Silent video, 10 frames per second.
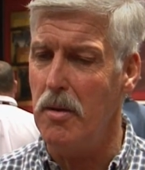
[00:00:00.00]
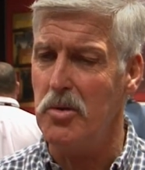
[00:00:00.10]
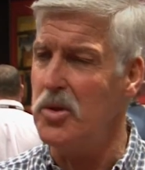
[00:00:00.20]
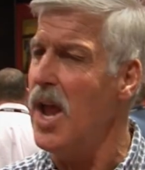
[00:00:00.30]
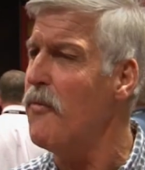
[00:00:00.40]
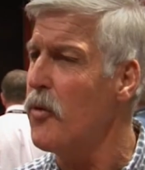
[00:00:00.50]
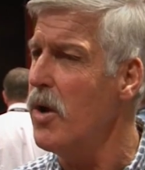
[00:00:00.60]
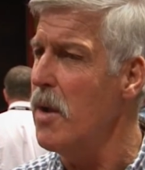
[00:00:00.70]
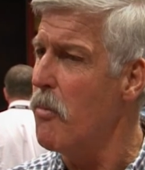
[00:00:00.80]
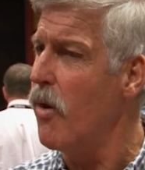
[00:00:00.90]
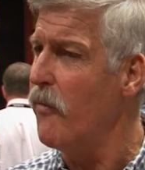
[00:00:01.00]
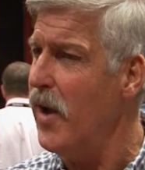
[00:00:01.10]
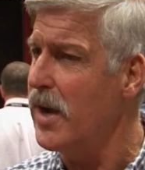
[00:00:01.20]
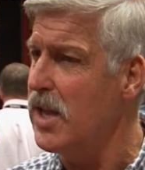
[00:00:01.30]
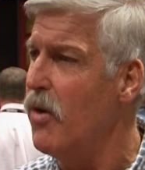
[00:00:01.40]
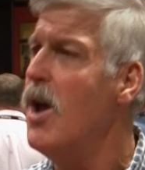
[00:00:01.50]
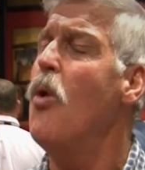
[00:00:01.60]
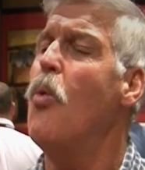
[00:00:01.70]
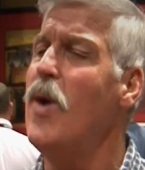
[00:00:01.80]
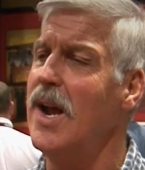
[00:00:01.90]
safer and more effective,
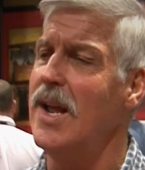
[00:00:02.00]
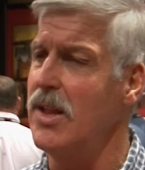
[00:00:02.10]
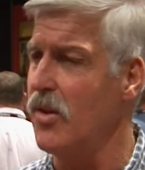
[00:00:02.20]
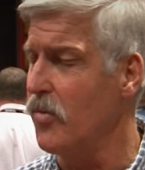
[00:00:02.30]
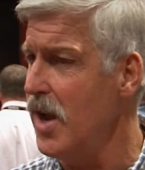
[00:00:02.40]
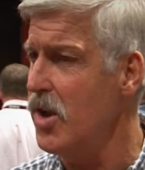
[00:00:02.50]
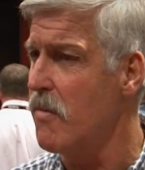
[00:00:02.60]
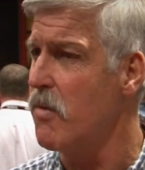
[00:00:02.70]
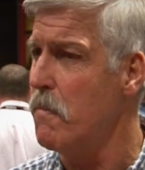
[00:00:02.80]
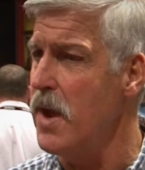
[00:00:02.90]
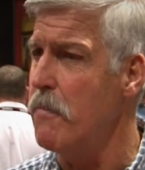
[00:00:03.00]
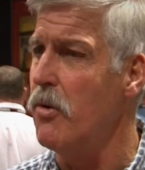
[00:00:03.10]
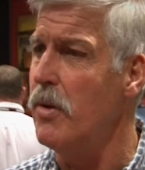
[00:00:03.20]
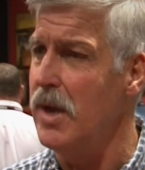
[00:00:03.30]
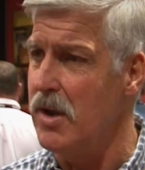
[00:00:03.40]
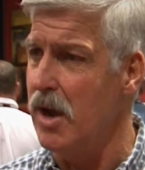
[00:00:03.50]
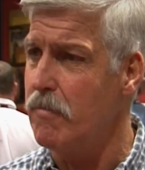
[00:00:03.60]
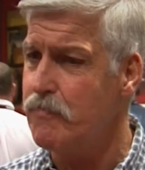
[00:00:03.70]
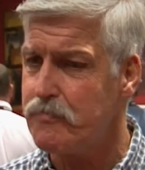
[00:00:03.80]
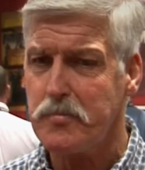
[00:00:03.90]
we got to get the right number of people in there
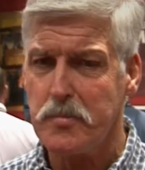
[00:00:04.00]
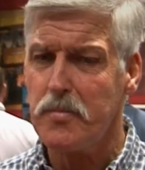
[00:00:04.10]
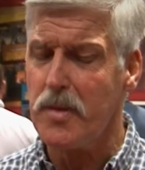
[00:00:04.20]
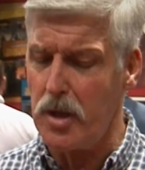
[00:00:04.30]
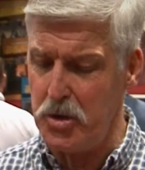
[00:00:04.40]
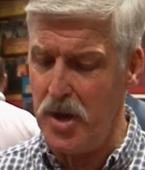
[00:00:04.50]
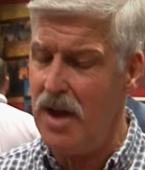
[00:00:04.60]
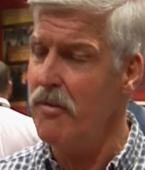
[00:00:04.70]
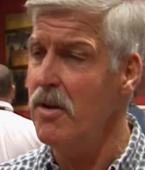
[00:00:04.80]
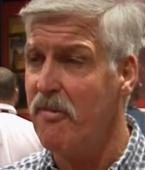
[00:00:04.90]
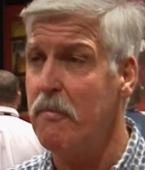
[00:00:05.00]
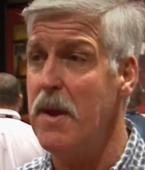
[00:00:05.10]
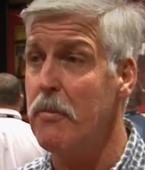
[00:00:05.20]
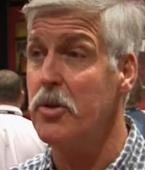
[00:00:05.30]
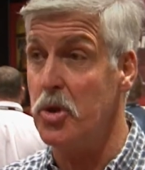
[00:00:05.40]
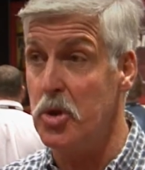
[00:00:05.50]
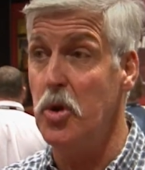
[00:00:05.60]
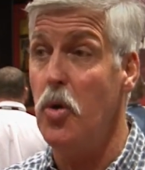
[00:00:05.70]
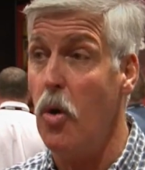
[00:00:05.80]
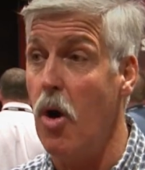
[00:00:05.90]
to have enough people to
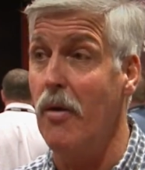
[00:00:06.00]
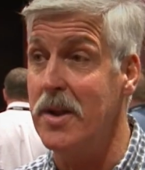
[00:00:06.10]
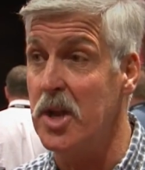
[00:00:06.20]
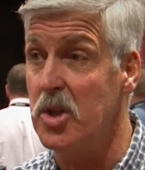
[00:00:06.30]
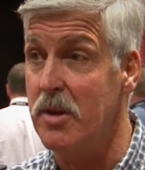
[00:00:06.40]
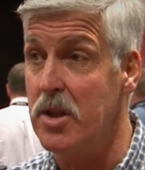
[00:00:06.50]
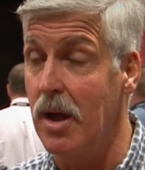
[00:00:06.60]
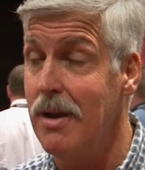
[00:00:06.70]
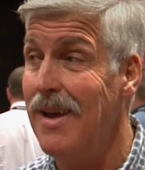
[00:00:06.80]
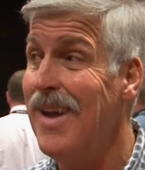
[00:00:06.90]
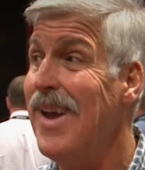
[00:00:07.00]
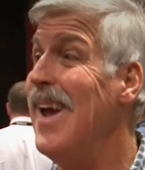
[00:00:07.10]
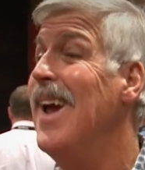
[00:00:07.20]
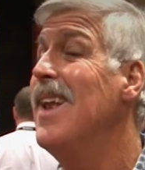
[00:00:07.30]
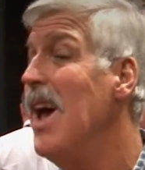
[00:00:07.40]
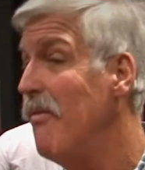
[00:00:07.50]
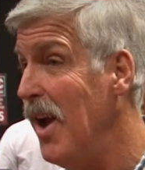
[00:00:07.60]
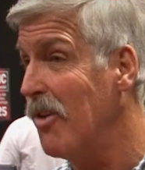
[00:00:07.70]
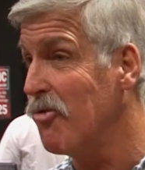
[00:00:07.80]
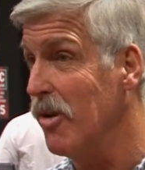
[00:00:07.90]
do all that needs to be done and have
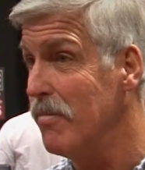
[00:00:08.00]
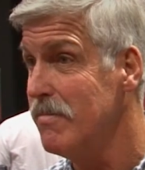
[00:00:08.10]
extra.